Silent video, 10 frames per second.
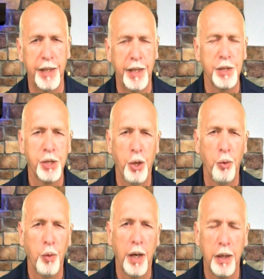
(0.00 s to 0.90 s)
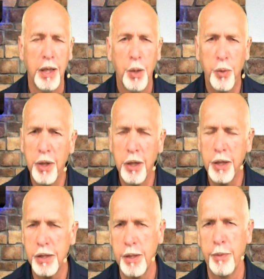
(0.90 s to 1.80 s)
And so uh, we're going to look at
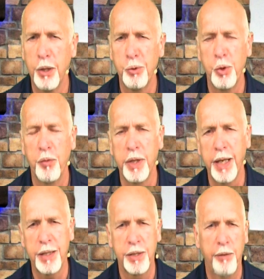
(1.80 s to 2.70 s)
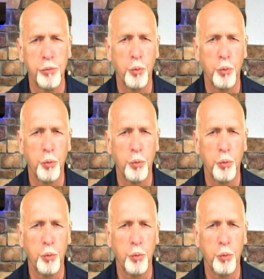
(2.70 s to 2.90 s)
some of those over the next several